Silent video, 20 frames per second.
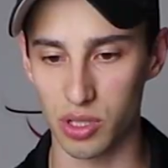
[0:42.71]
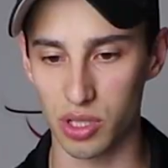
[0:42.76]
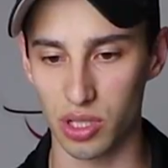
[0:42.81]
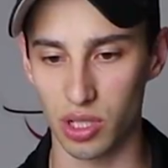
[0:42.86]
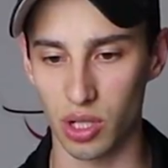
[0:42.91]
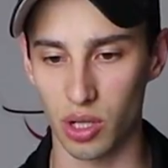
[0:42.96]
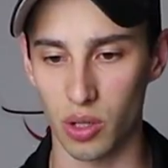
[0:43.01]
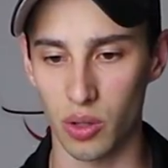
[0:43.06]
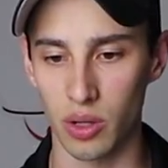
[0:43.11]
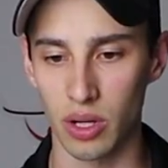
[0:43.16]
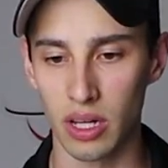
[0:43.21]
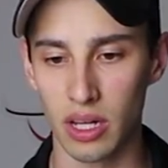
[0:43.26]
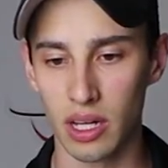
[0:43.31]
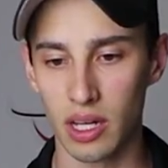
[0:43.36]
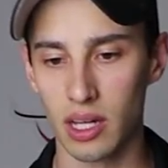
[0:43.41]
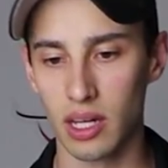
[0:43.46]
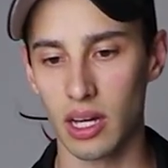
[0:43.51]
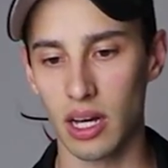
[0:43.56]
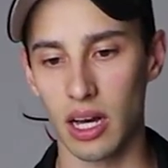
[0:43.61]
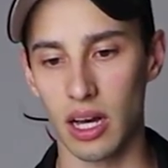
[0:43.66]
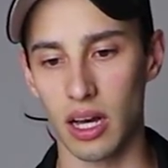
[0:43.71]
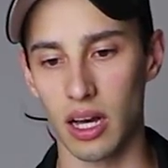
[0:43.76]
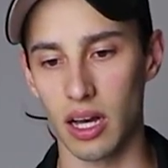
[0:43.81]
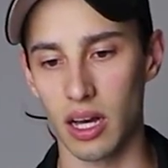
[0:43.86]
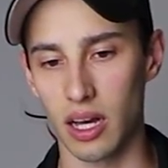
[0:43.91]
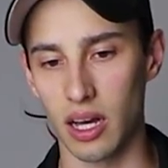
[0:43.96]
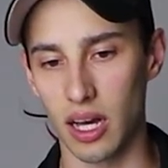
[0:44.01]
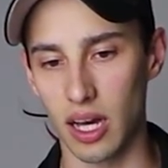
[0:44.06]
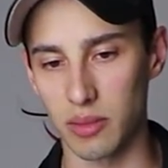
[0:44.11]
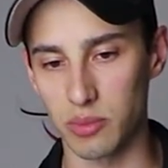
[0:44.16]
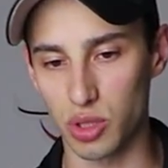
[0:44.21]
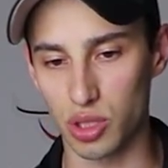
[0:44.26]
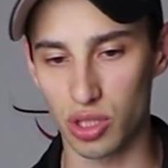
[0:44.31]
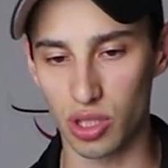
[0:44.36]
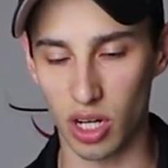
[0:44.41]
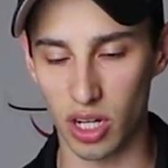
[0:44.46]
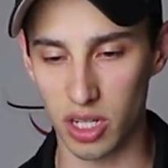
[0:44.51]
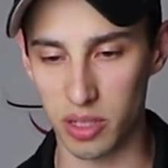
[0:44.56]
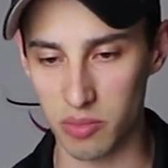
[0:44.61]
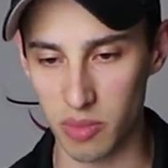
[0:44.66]
So I'm
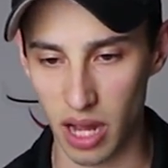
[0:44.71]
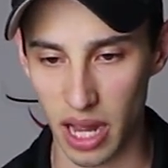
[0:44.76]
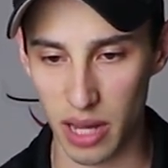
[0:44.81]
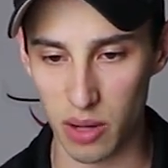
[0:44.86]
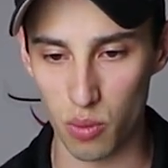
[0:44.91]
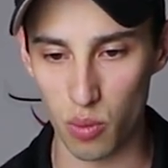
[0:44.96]
starting my